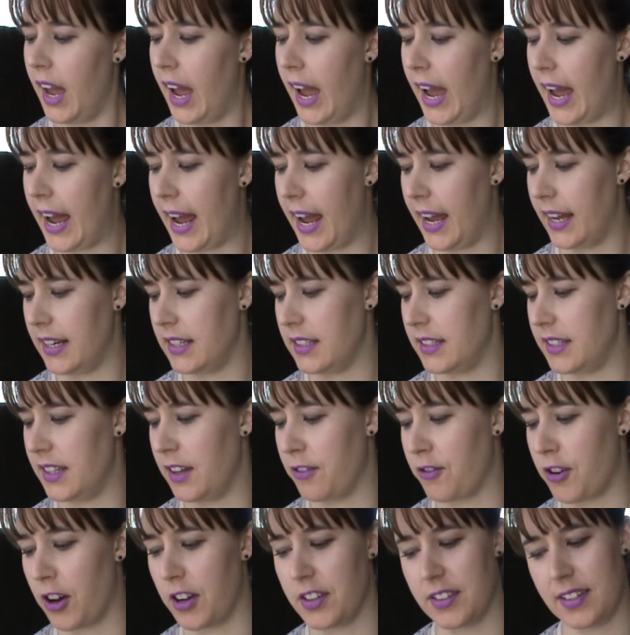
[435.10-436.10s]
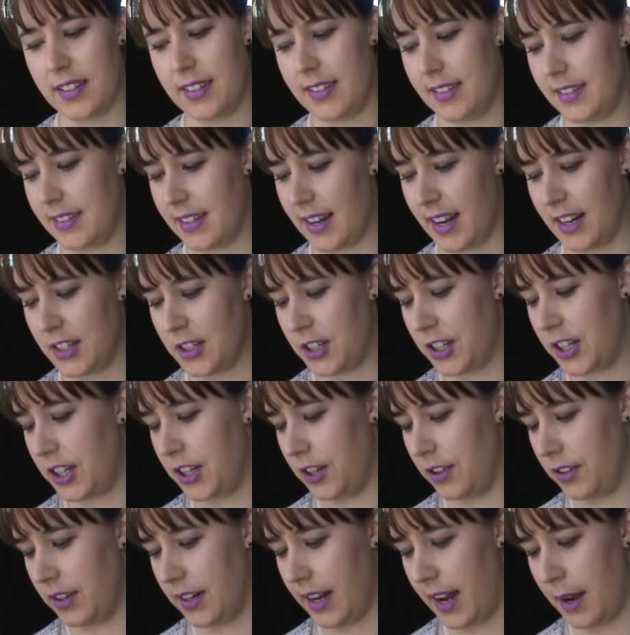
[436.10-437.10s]
And they've got such
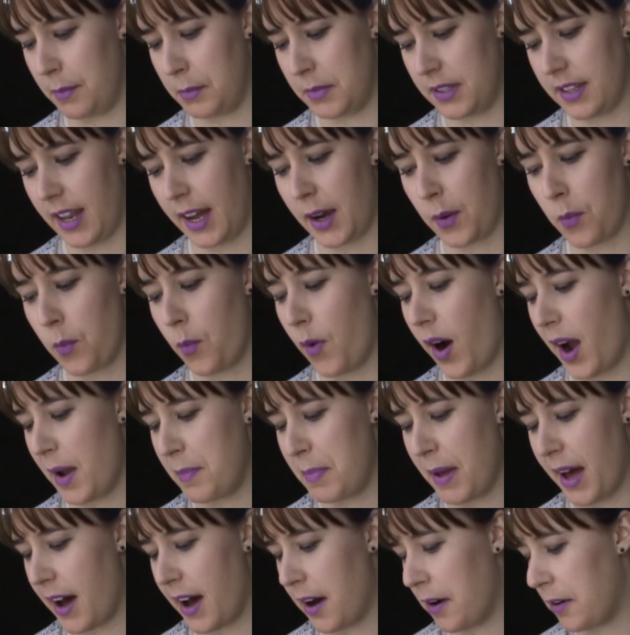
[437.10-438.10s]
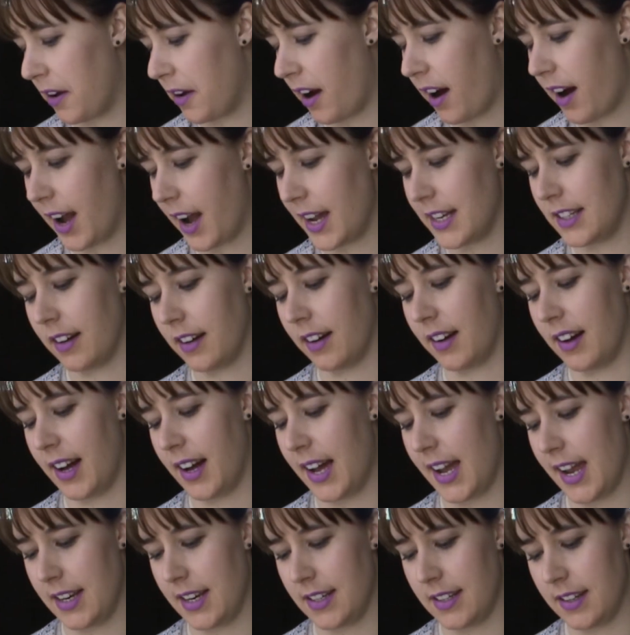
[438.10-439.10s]
cute names like Wipeout, High
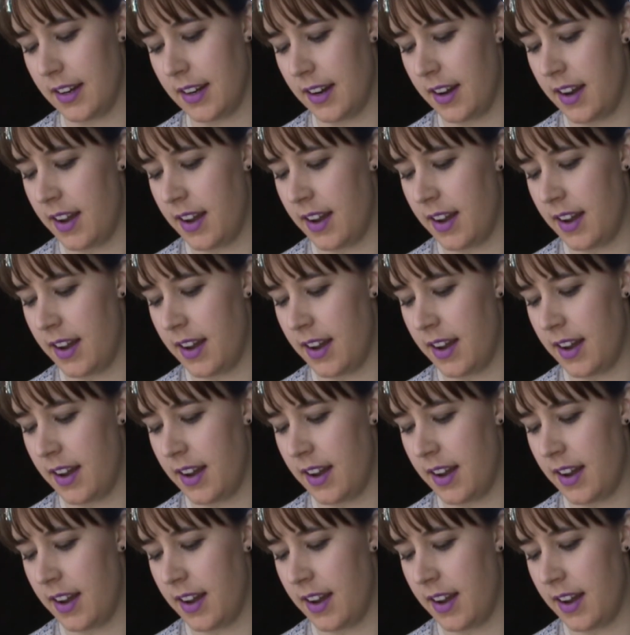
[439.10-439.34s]
Tide,